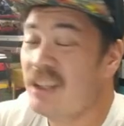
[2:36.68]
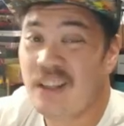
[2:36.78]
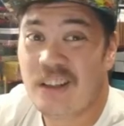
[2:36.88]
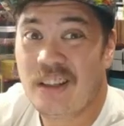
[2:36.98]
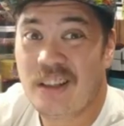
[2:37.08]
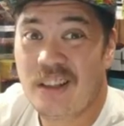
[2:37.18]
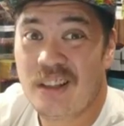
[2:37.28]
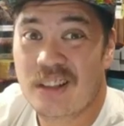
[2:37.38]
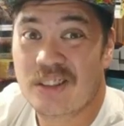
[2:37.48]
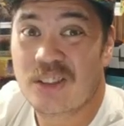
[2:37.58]

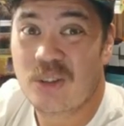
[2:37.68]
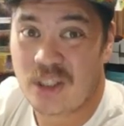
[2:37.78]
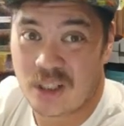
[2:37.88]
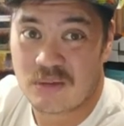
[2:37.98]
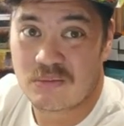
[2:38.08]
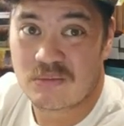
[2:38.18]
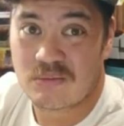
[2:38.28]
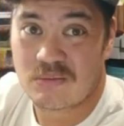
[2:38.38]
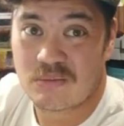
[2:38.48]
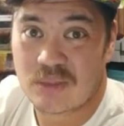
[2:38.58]
And Filking,
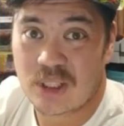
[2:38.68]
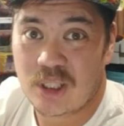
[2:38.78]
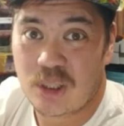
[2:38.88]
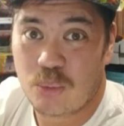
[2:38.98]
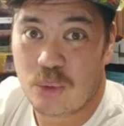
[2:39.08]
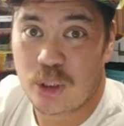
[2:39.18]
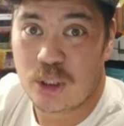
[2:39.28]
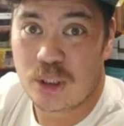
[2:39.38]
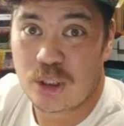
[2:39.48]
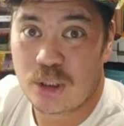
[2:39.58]

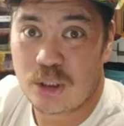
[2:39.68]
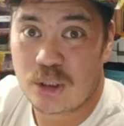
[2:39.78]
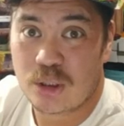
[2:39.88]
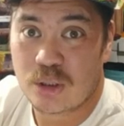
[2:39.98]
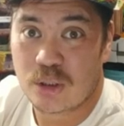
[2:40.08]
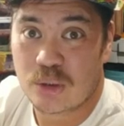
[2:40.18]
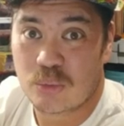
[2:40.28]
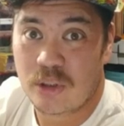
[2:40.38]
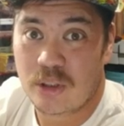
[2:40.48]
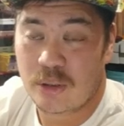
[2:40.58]
which
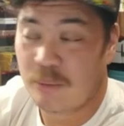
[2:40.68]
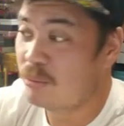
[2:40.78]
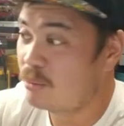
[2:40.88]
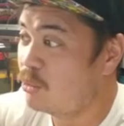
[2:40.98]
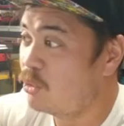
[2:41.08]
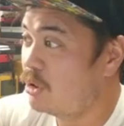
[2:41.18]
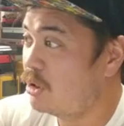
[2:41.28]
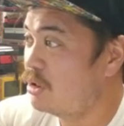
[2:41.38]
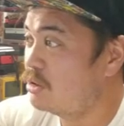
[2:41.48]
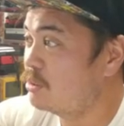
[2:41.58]
is one of
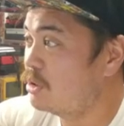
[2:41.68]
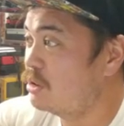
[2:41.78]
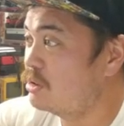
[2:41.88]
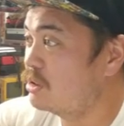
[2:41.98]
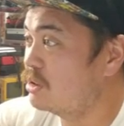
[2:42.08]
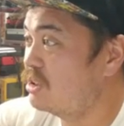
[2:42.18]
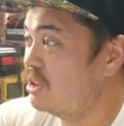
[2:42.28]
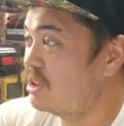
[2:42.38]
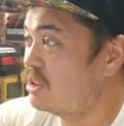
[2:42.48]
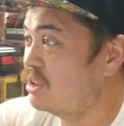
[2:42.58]
the awesome cards here.
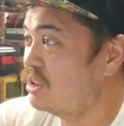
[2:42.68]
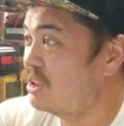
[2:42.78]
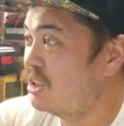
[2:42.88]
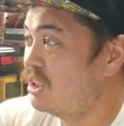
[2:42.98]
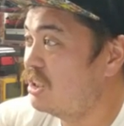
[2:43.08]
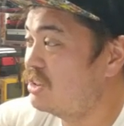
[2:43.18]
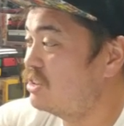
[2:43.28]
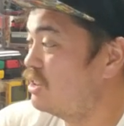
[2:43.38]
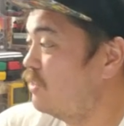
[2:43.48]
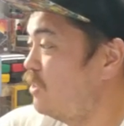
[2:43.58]
And look,
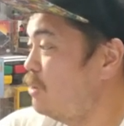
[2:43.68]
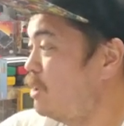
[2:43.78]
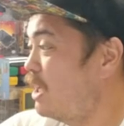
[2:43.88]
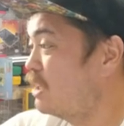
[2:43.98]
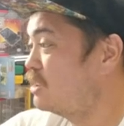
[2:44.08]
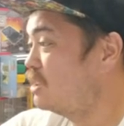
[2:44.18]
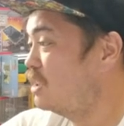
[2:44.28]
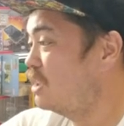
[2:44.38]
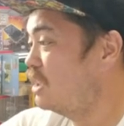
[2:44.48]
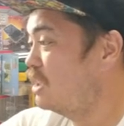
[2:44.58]
it's the
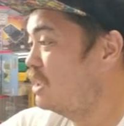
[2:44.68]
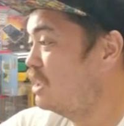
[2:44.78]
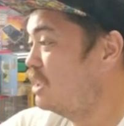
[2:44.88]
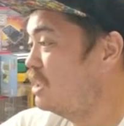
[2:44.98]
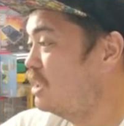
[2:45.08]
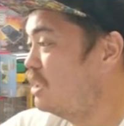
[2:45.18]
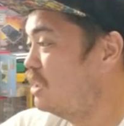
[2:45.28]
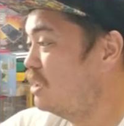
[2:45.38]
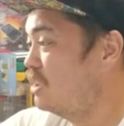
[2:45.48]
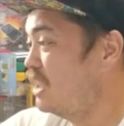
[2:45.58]
VMAX.
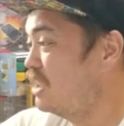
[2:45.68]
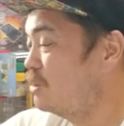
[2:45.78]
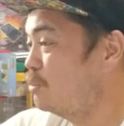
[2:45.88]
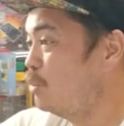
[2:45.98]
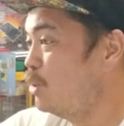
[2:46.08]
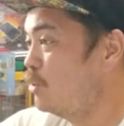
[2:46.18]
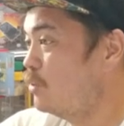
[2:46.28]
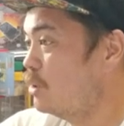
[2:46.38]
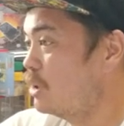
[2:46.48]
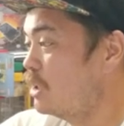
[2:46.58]
Oh, that is
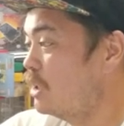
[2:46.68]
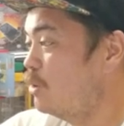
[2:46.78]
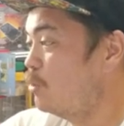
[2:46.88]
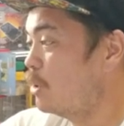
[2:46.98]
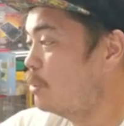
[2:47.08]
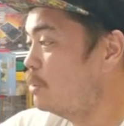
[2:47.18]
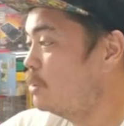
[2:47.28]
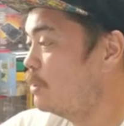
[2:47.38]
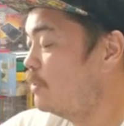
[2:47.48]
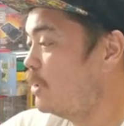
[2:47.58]
beautiful looking. I love
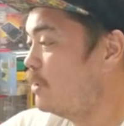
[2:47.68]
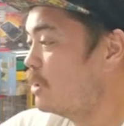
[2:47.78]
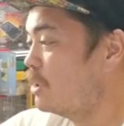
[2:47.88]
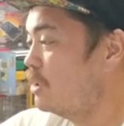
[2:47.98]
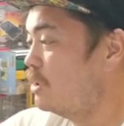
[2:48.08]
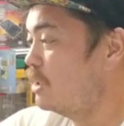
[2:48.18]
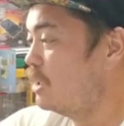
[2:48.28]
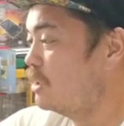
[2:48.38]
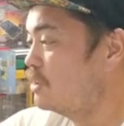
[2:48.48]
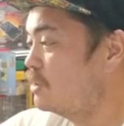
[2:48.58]
purple. It's my favorite color,
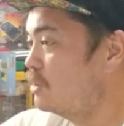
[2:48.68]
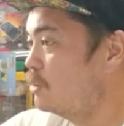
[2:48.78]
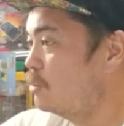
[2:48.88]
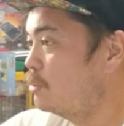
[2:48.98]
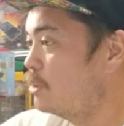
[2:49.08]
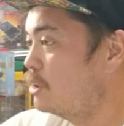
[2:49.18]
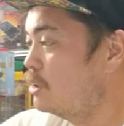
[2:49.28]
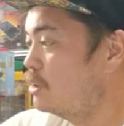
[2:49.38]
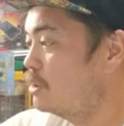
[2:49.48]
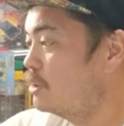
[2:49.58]
and that's so
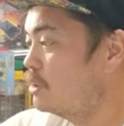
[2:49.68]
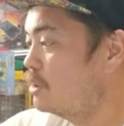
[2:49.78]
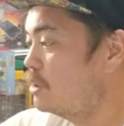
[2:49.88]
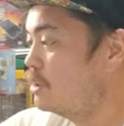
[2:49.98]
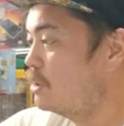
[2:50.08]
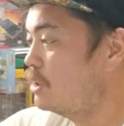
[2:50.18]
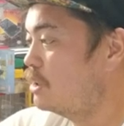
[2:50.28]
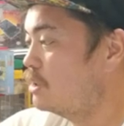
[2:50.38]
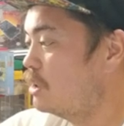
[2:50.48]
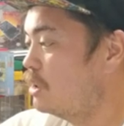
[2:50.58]
pretty.
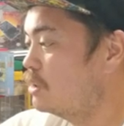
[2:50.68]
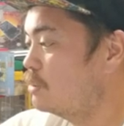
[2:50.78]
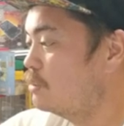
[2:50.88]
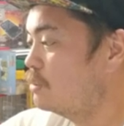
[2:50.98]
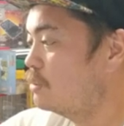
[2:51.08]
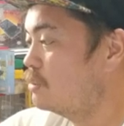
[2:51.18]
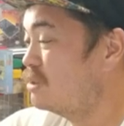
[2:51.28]
That is awesome.